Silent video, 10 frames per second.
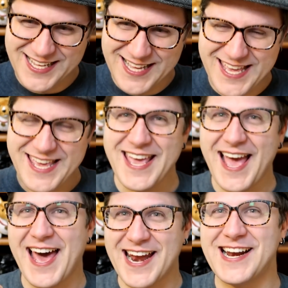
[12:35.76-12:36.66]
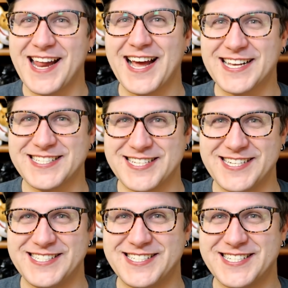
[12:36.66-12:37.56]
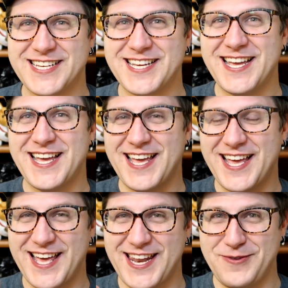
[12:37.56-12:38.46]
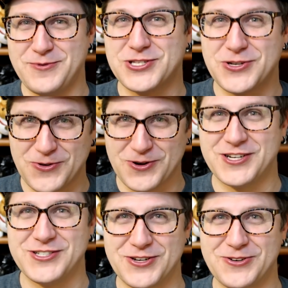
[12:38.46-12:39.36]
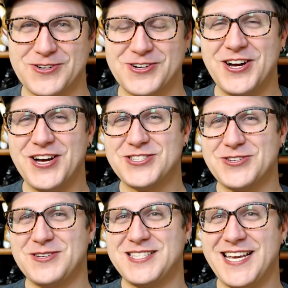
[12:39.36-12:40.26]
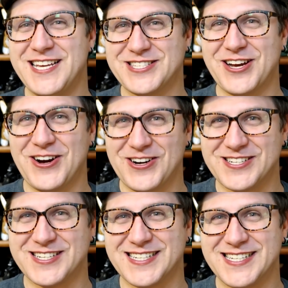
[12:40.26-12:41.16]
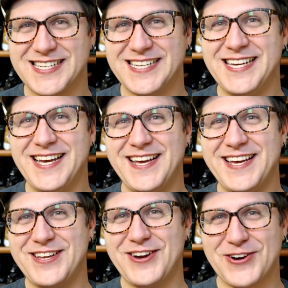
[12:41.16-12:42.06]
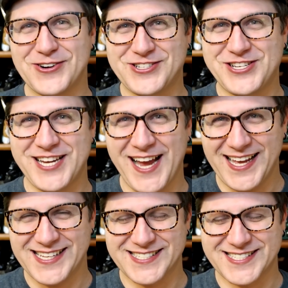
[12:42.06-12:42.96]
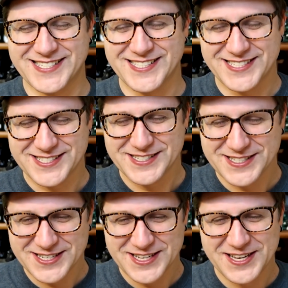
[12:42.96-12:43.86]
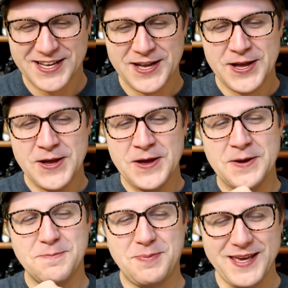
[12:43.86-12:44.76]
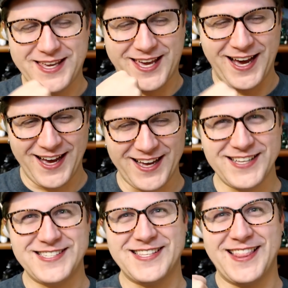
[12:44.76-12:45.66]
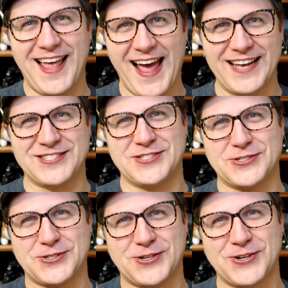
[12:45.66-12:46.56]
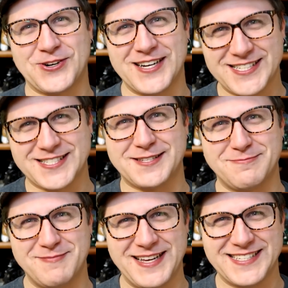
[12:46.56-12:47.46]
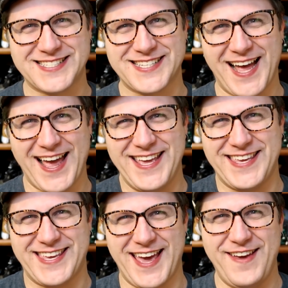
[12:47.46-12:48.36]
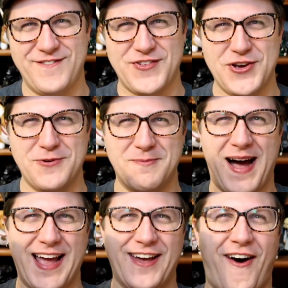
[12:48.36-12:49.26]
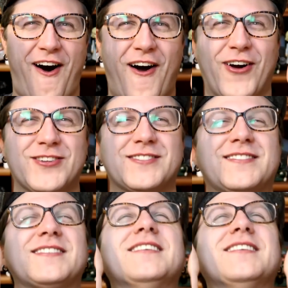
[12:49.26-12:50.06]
He had an accident and he was an organ donor. So it's his heart in her chest. Because last Christmas, I gave you my heart.